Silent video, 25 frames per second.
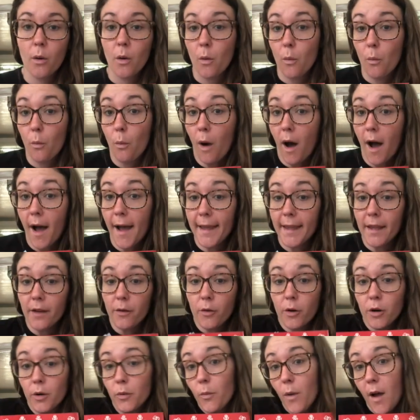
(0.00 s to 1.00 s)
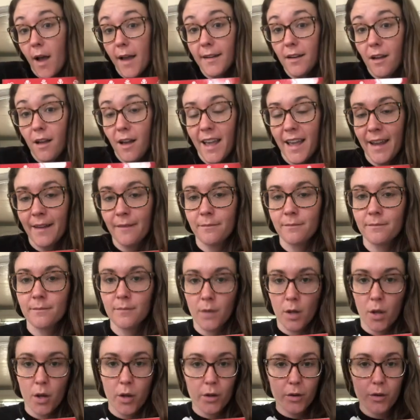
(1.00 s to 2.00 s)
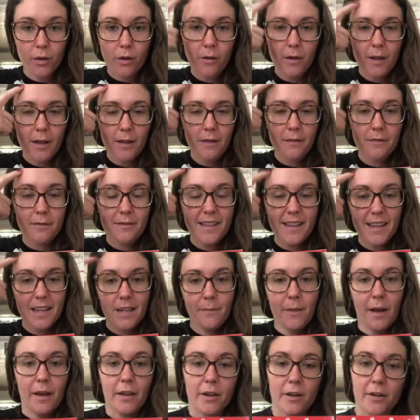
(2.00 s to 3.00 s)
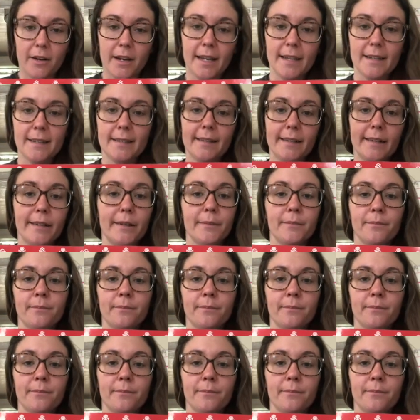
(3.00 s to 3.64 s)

Why or why not? Go ahead and think about your answer.